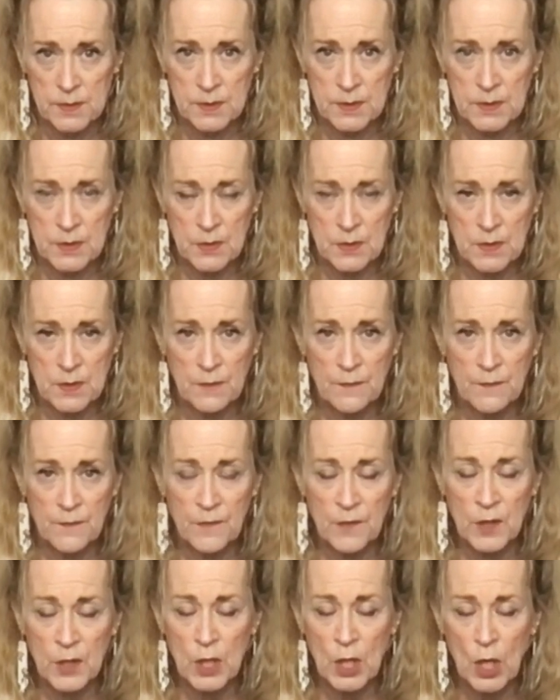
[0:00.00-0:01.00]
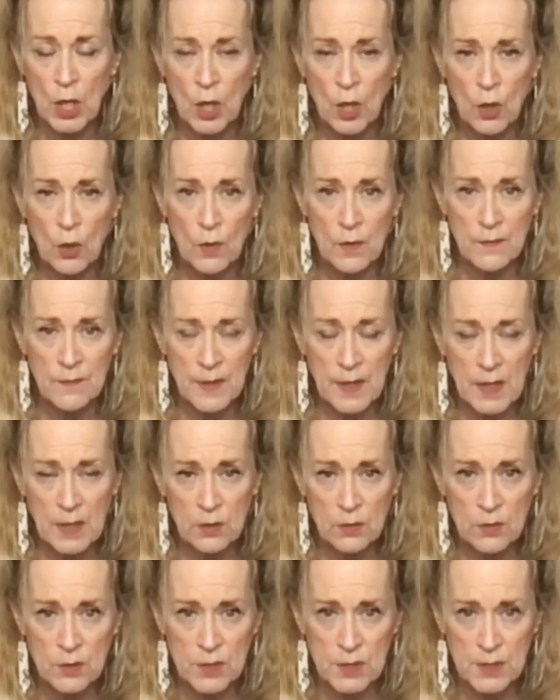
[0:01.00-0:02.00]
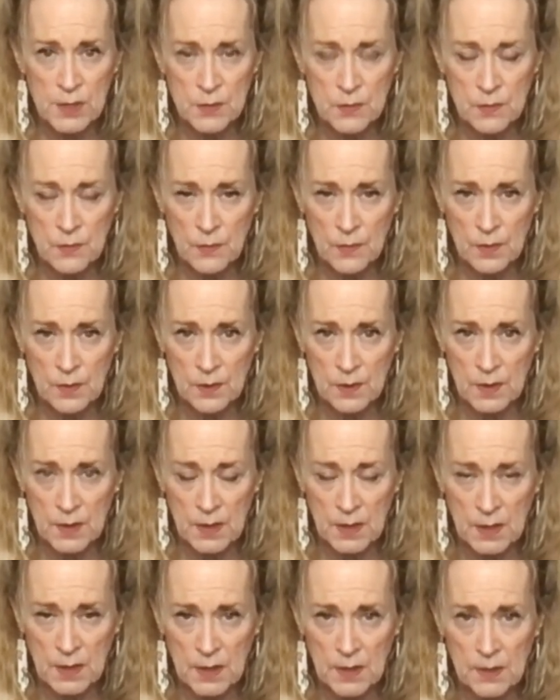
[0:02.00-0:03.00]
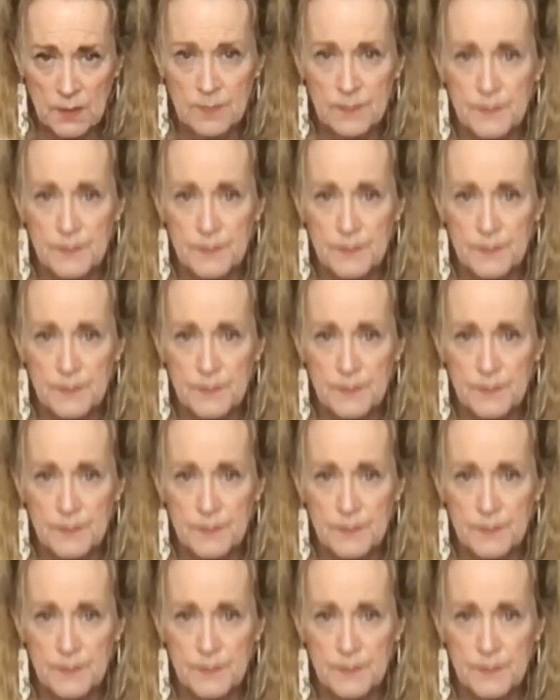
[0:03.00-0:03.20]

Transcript: So it's a flow of energy is what we're looking at.